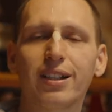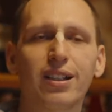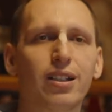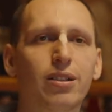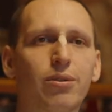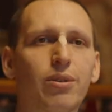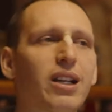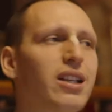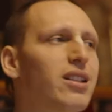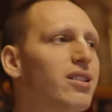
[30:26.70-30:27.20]

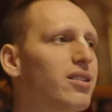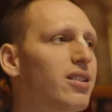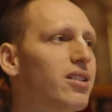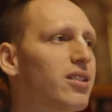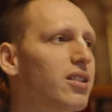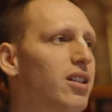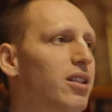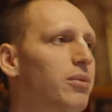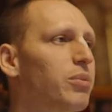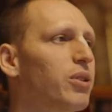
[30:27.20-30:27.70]
raise
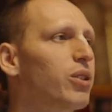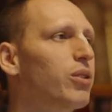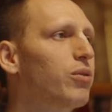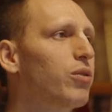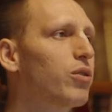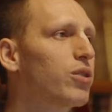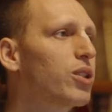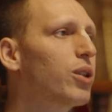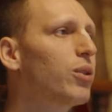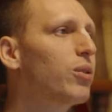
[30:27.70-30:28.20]
this
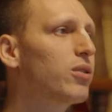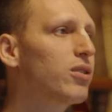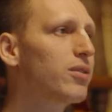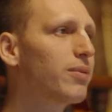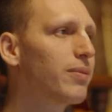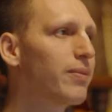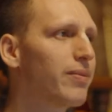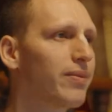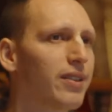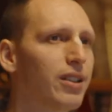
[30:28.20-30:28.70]
beautiful soul,
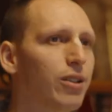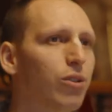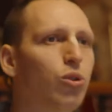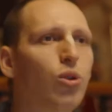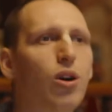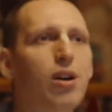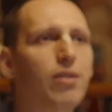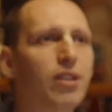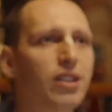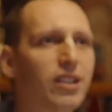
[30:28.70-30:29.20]

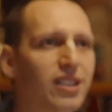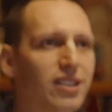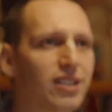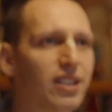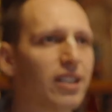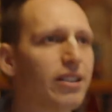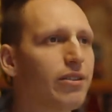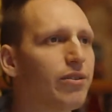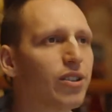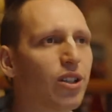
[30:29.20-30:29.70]
whoever it is,
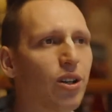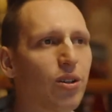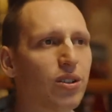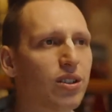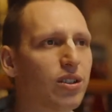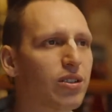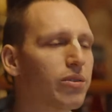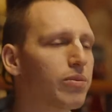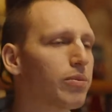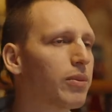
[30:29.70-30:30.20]
even though, you
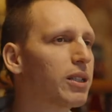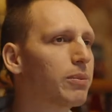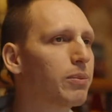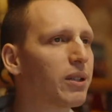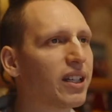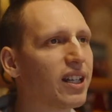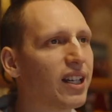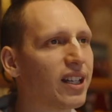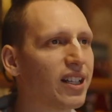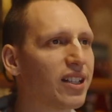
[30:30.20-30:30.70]
know, it might be
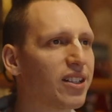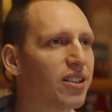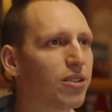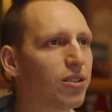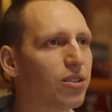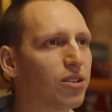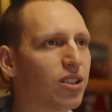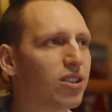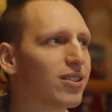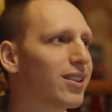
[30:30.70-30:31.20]
kicking
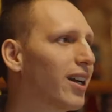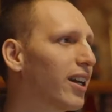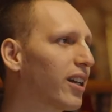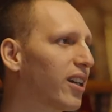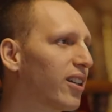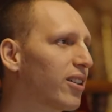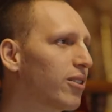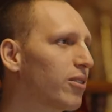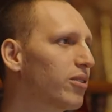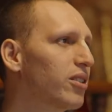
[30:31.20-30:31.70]
you, not
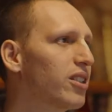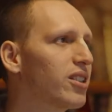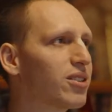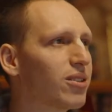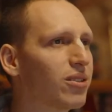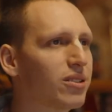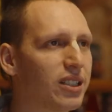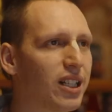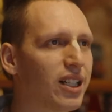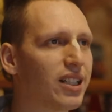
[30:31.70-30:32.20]
liking you, this
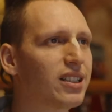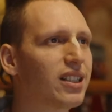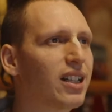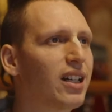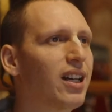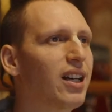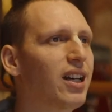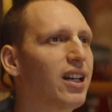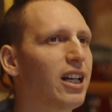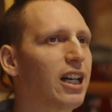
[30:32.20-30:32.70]
or that.
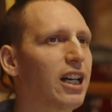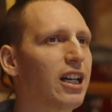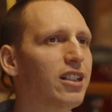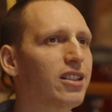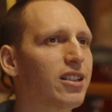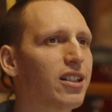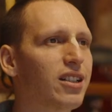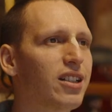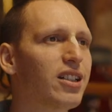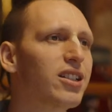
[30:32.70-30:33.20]

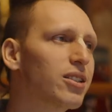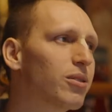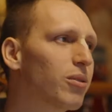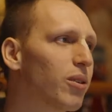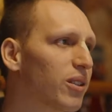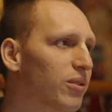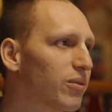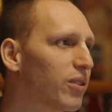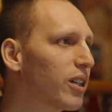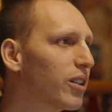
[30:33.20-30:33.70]
It is
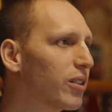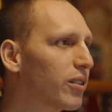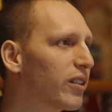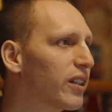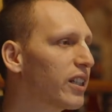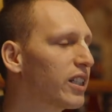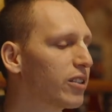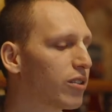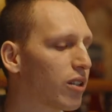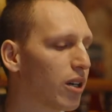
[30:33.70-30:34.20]
quite very,
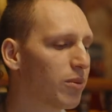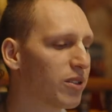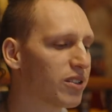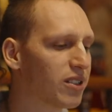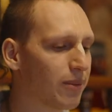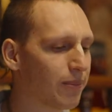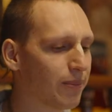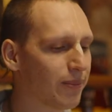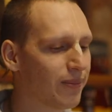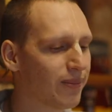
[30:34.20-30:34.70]
very
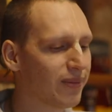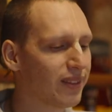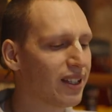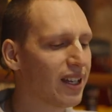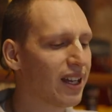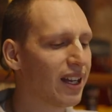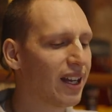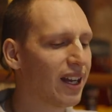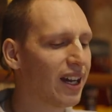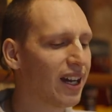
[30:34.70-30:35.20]
troublesome.
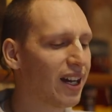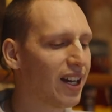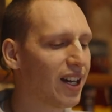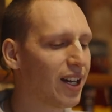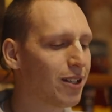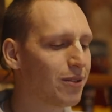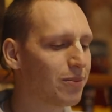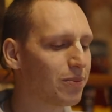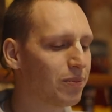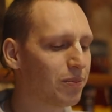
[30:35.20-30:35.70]

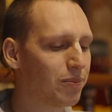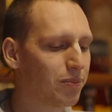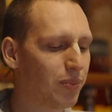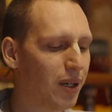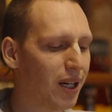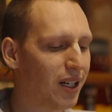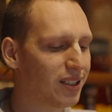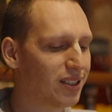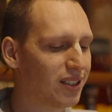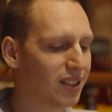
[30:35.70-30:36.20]

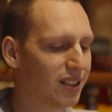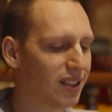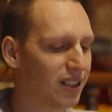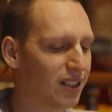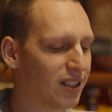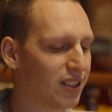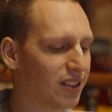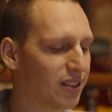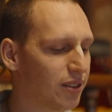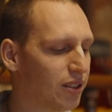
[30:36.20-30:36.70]
But
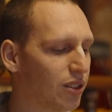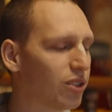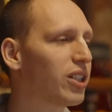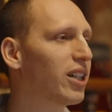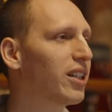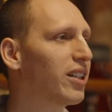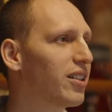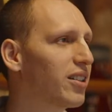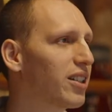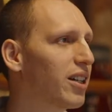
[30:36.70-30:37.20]
you
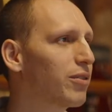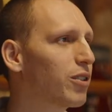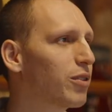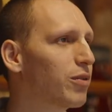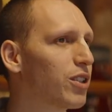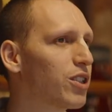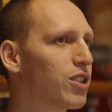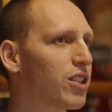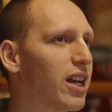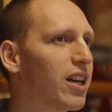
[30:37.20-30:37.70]
take the endeavor,
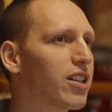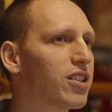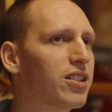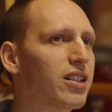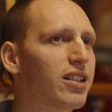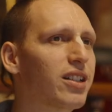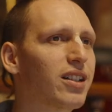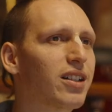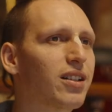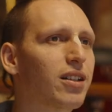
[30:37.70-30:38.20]
which
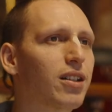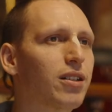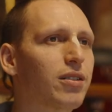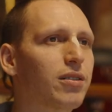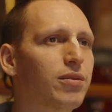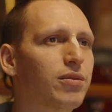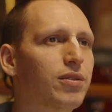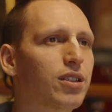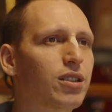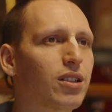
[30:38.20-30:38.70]
actually
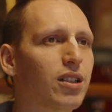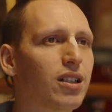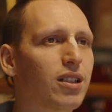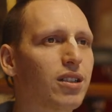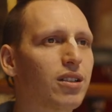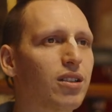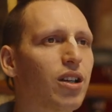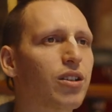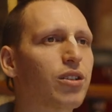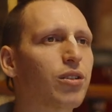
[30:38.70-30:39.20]
with a
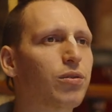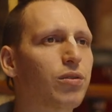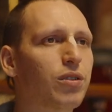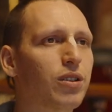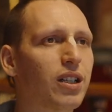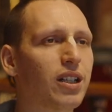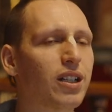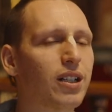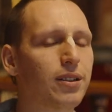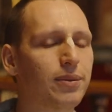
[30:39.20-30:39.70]
lot of
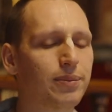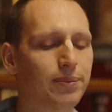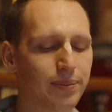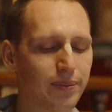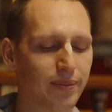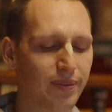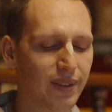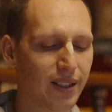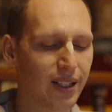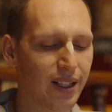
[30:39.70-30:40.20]

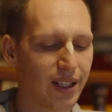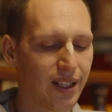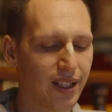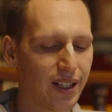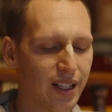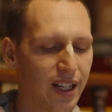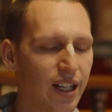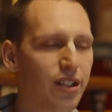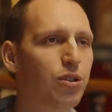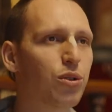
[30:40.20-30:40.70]

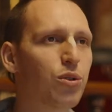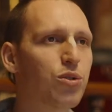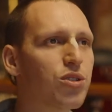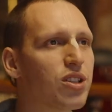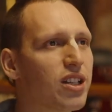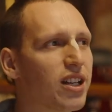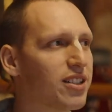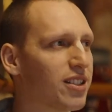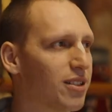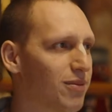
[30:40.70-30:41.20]

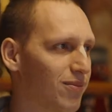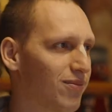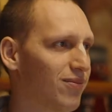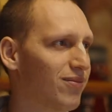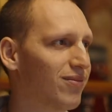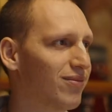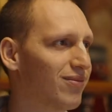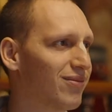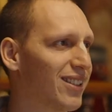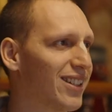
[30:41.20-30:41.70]
enthusiasm.
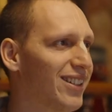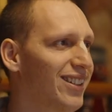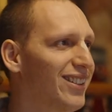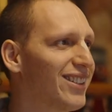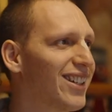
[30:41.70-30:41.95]
Yeah?